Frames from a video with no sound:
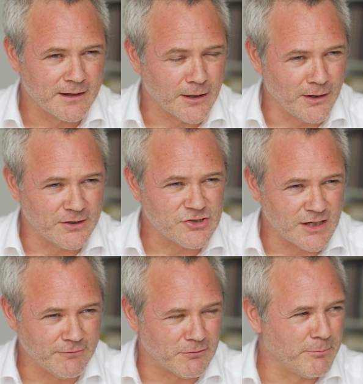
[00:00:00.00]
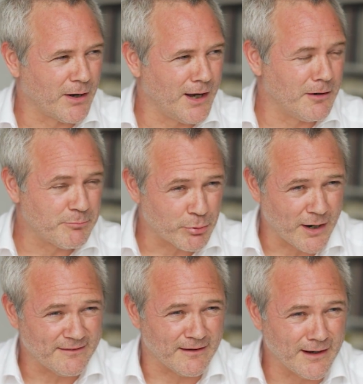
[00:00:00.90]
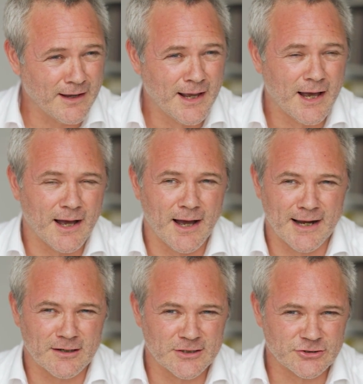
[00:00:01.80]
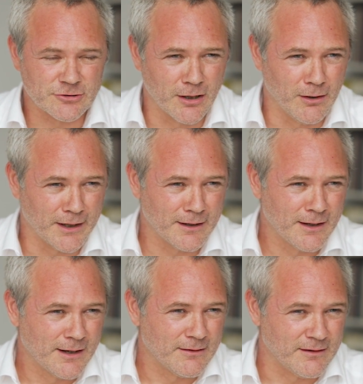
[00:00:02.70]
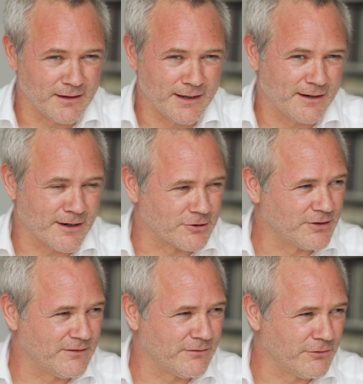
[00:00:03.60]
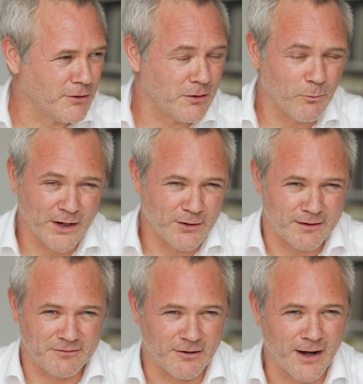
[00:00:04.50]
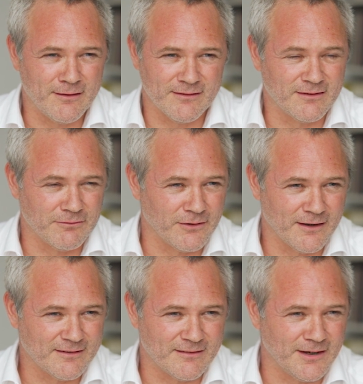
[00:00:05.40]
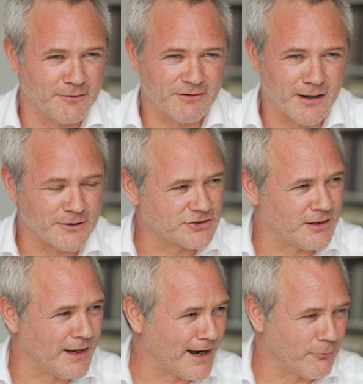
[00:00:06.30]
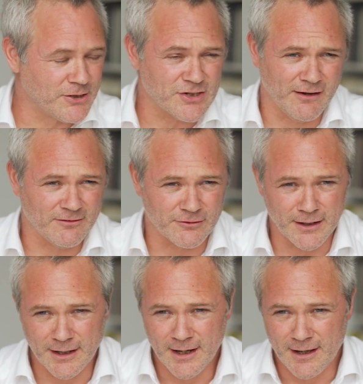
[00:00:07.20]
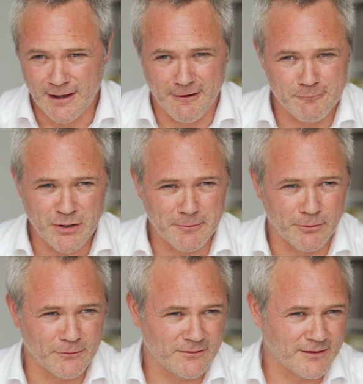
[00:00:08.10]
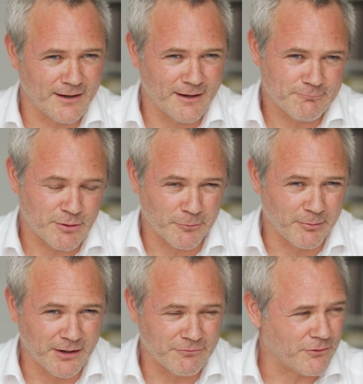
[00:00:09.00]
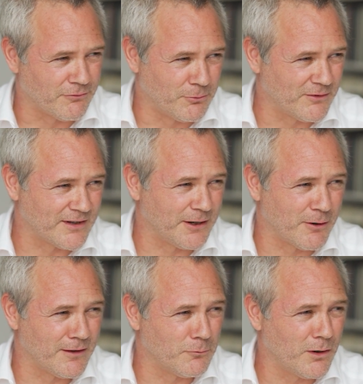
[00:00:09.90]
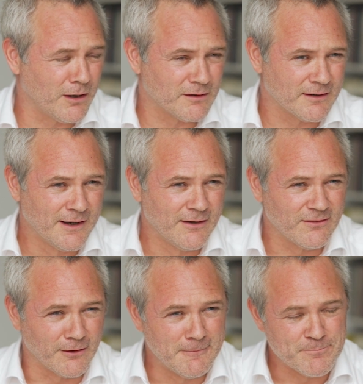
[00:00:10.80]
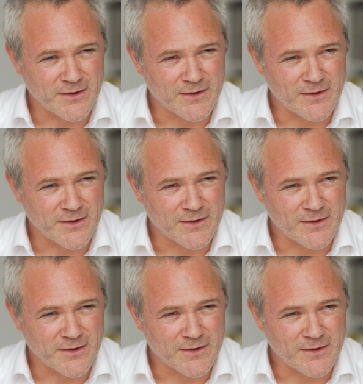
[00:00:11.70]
could only achieve them by oppressing and controlling the countries of Europe, where you have the greatest diversity of culture, language, history, peoples, probably of almost anywhere in the world. Yep. So